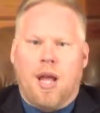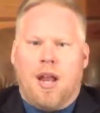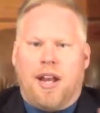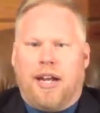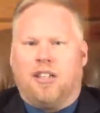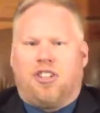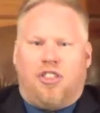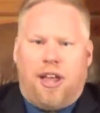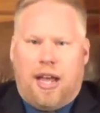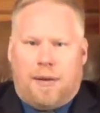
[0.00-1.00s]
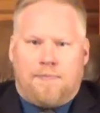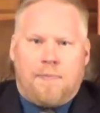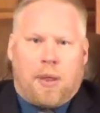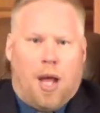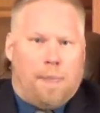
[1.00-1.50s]
Now here's the thing
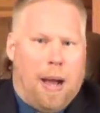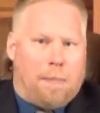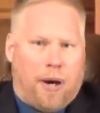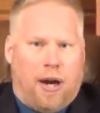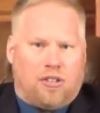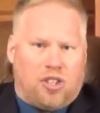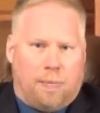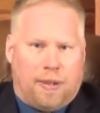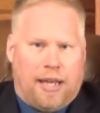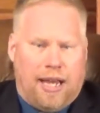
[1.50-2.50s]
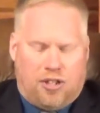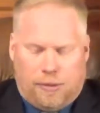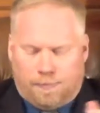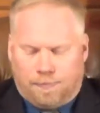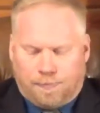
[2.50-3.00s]
about prayer and supplication.